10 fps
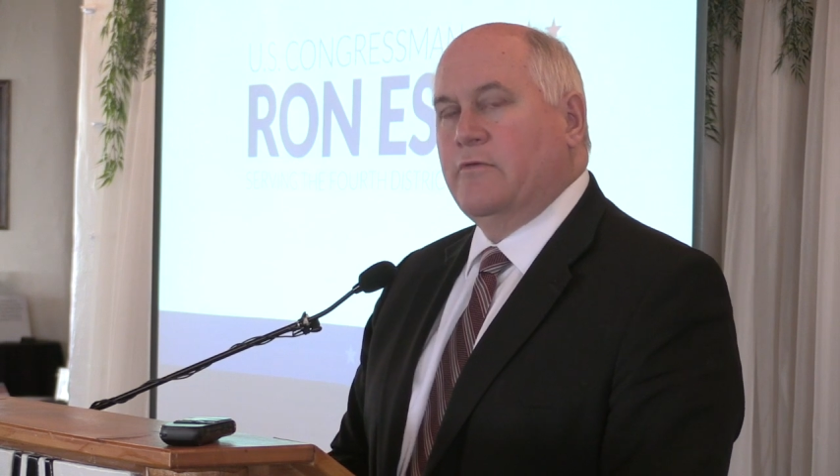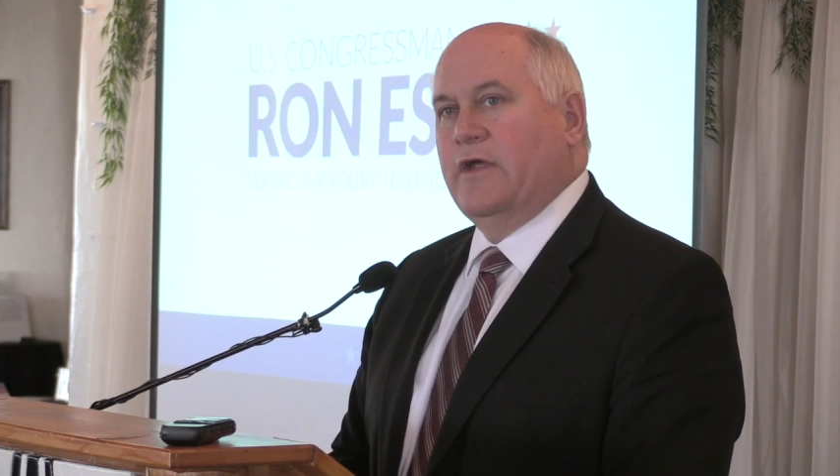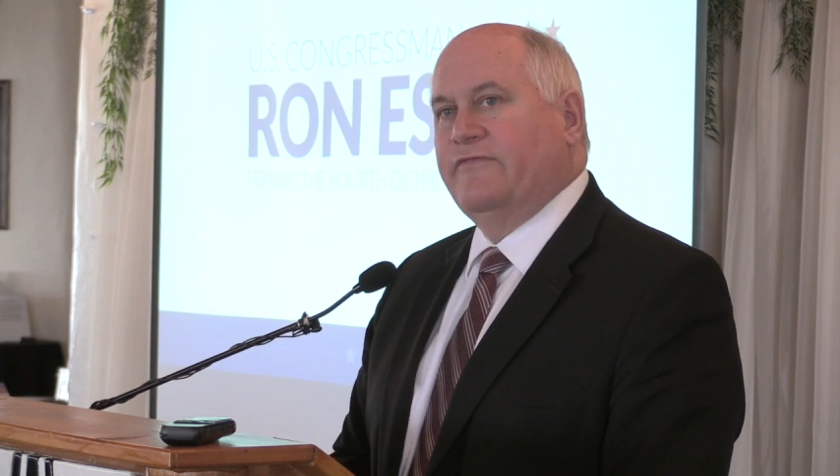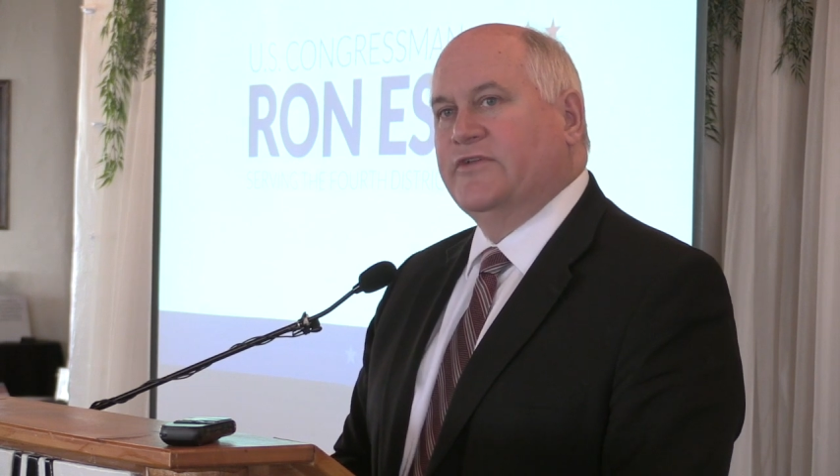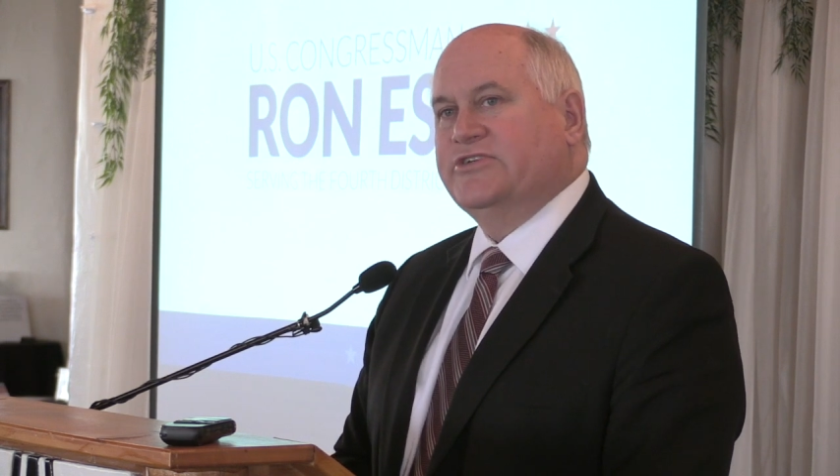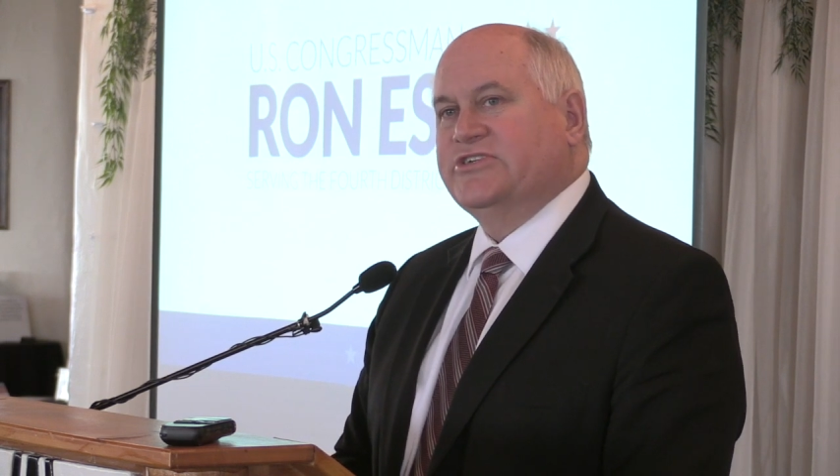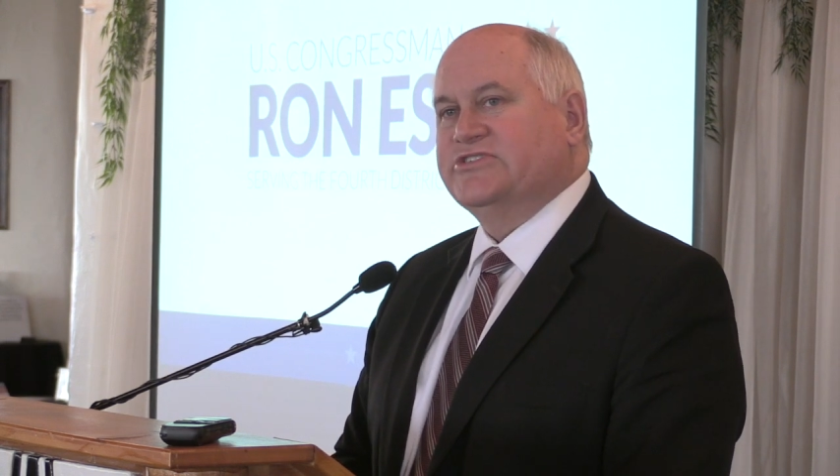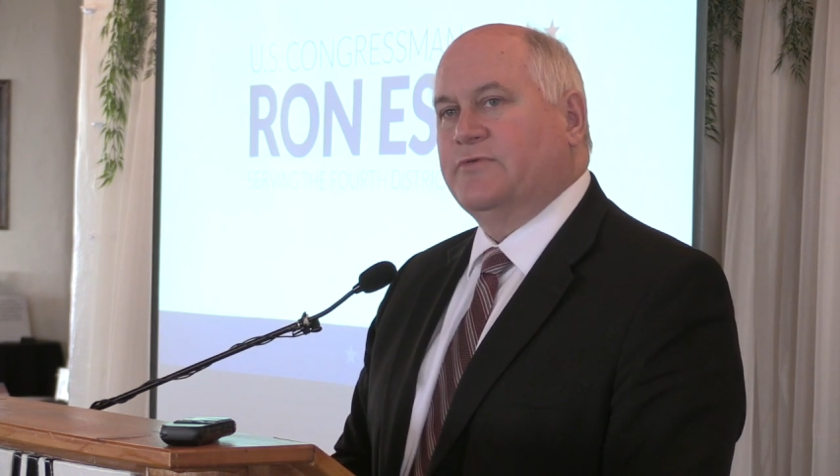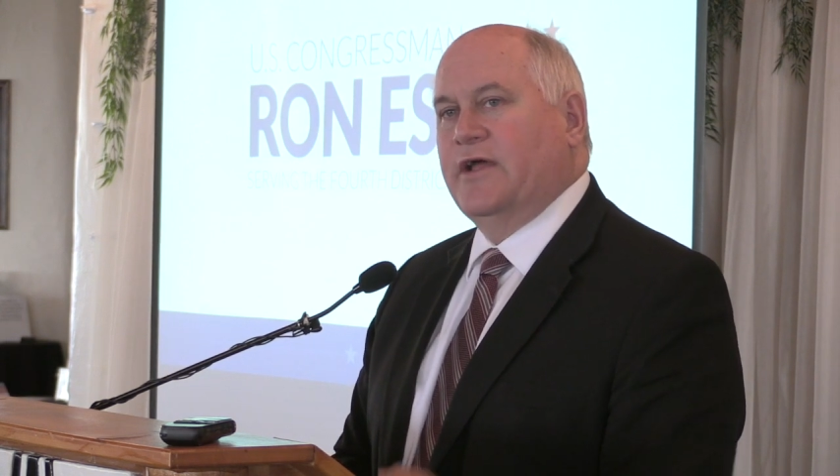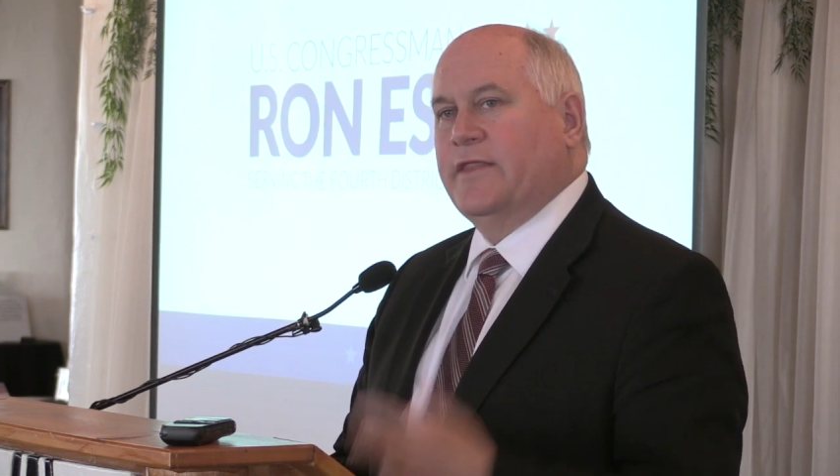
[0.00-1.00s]

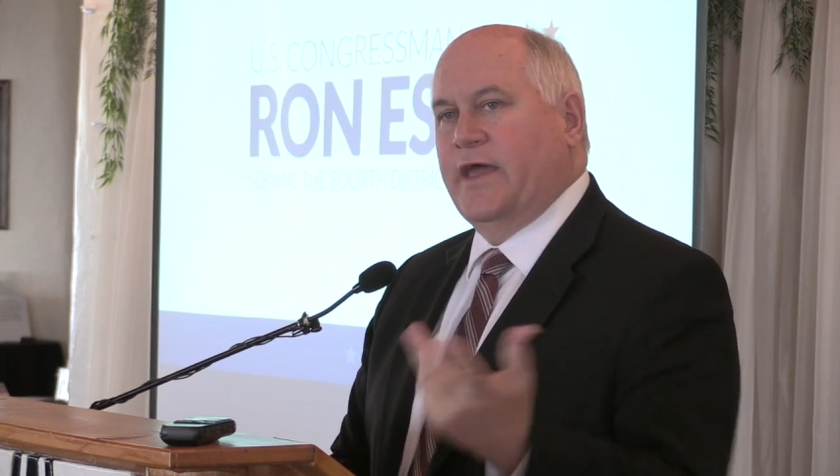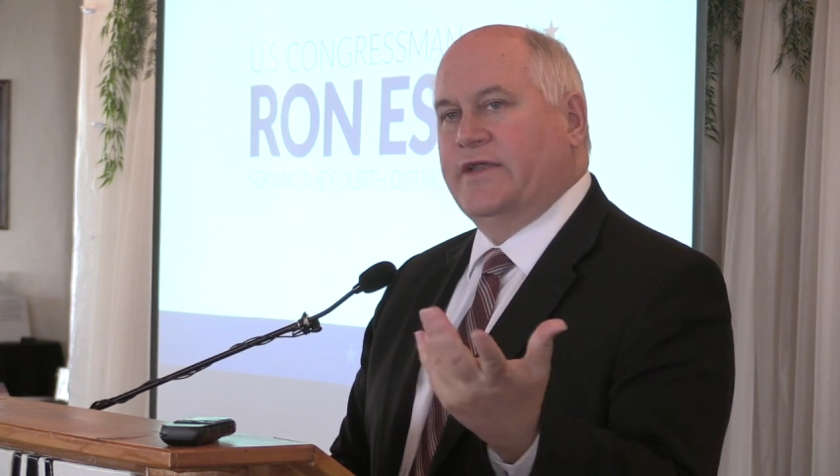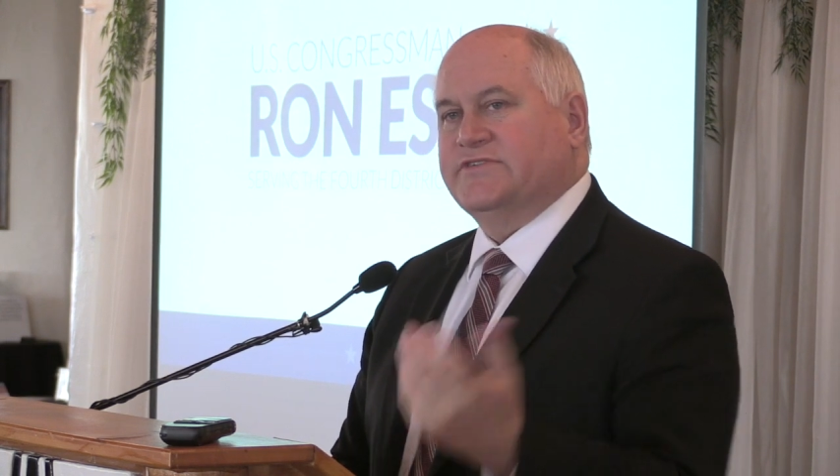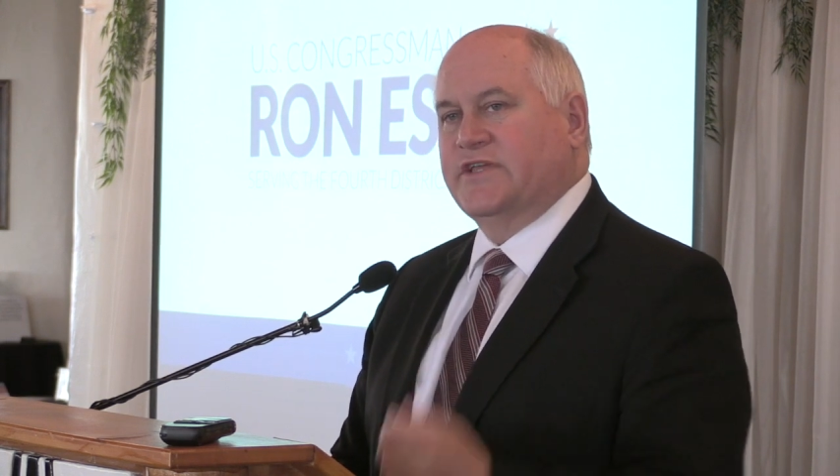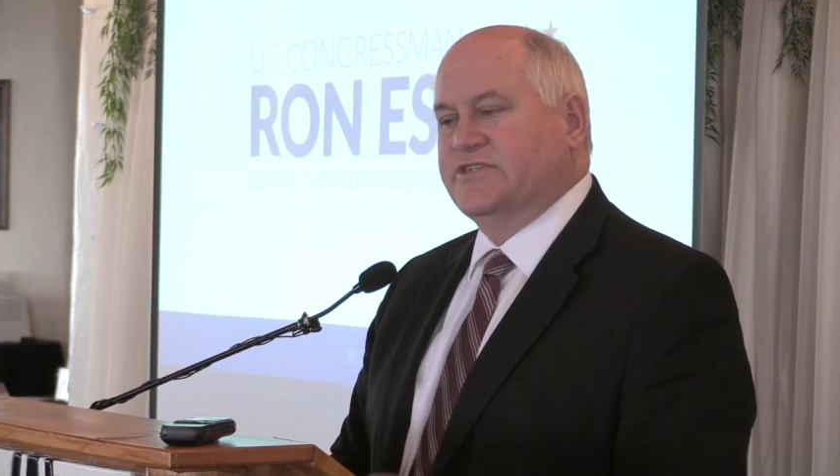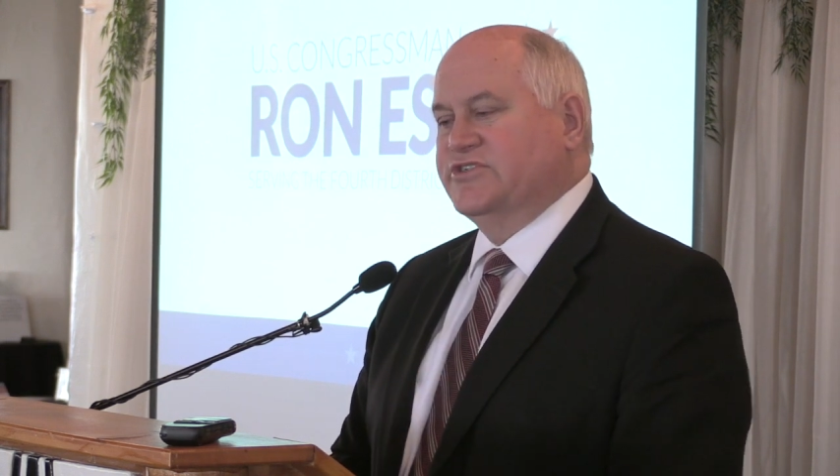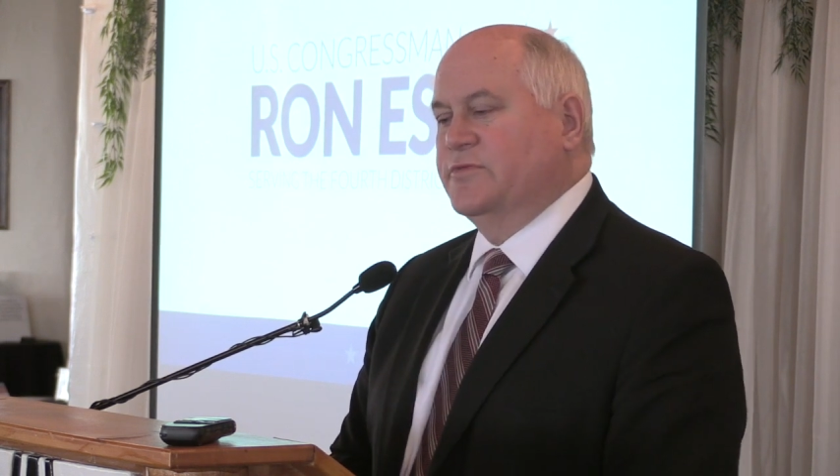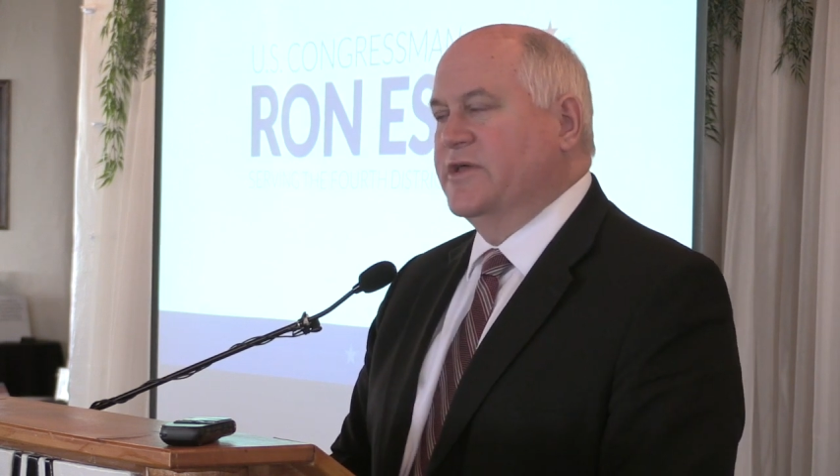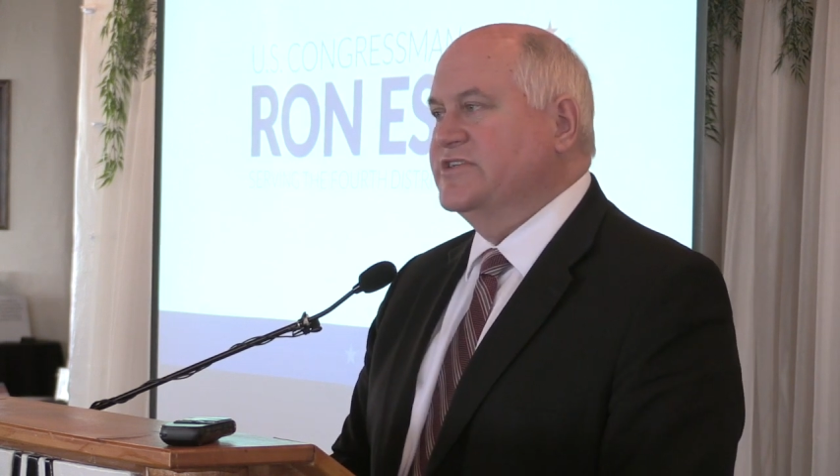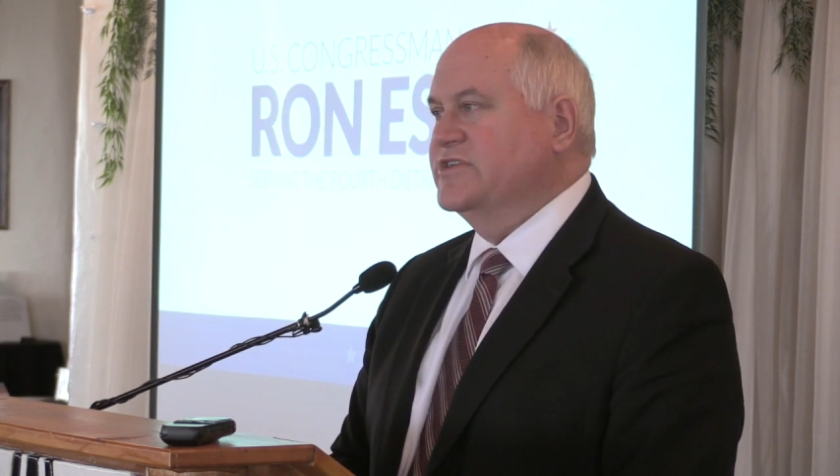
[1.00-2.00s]
refugees around that, as, as
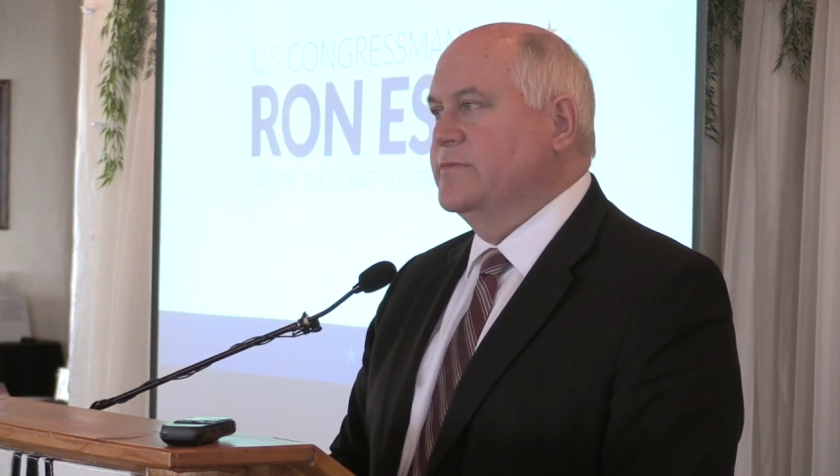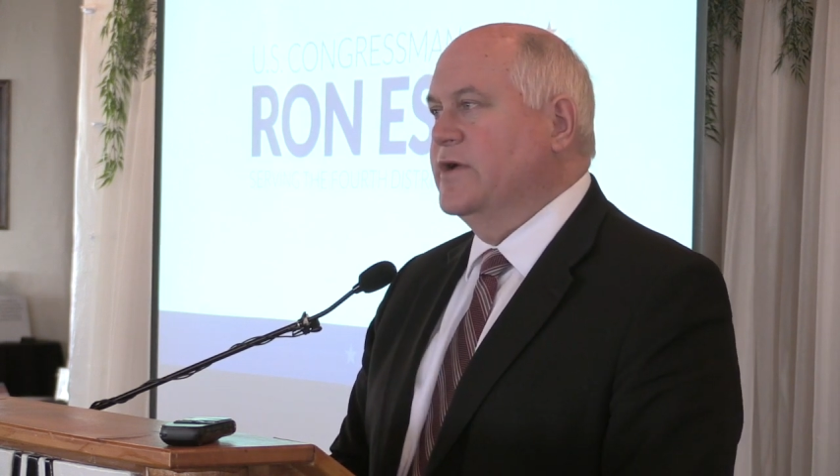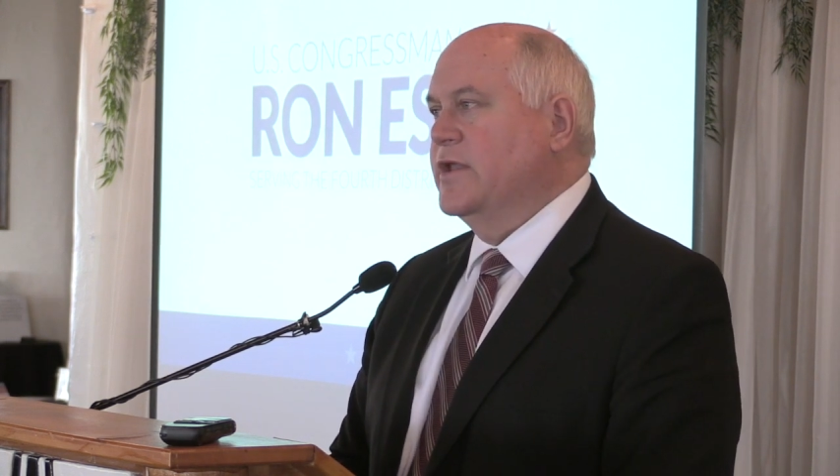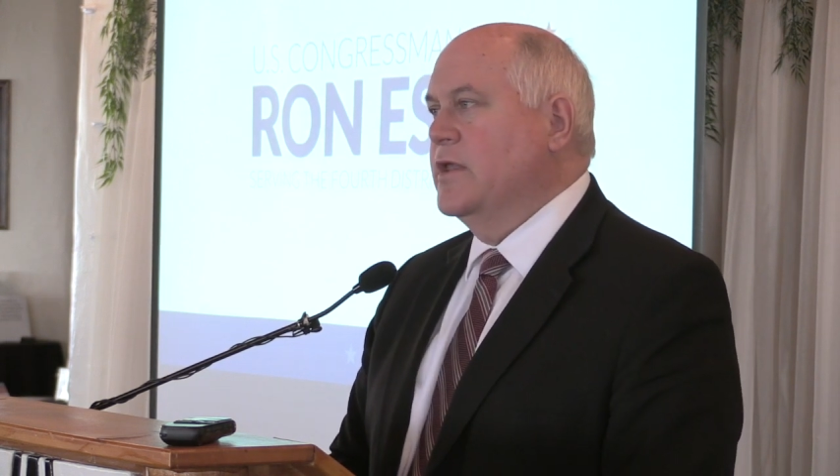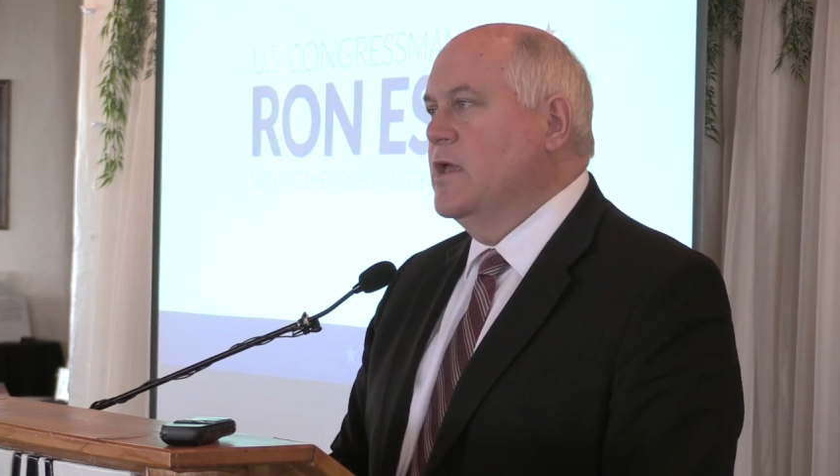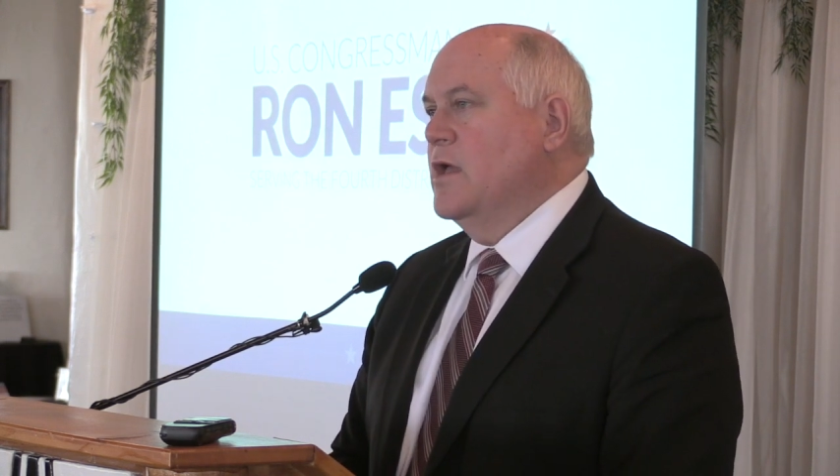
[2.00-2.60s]
you mentioned, but